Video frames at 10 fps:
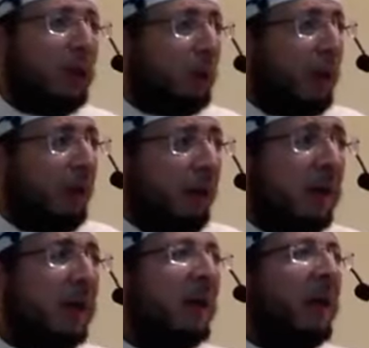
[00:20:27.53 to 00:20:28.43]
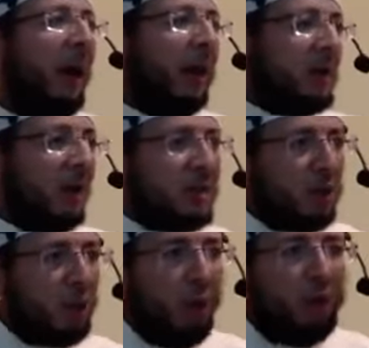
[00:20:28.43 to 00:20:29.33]
altogether and
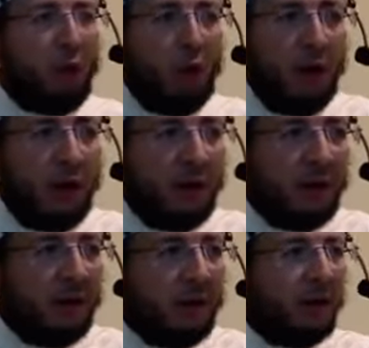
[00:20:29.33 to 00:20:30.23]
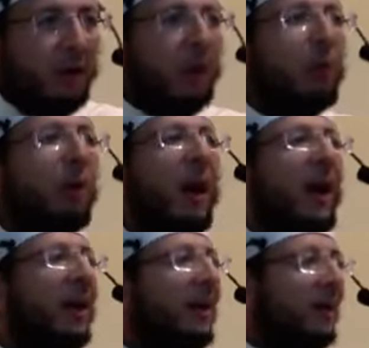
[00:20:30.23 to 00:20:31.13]
just go for the Quran.